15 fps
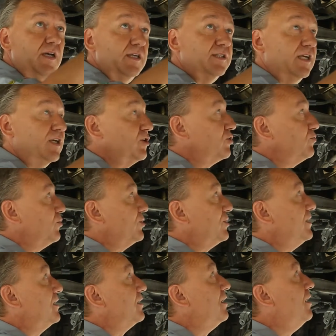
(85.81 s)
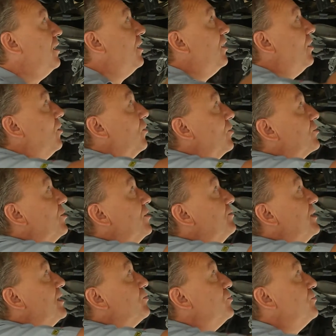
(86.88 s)
of mounting screws, so it is
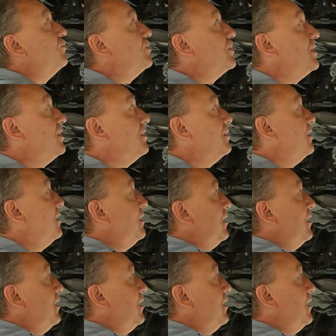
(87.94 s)
placed in the center.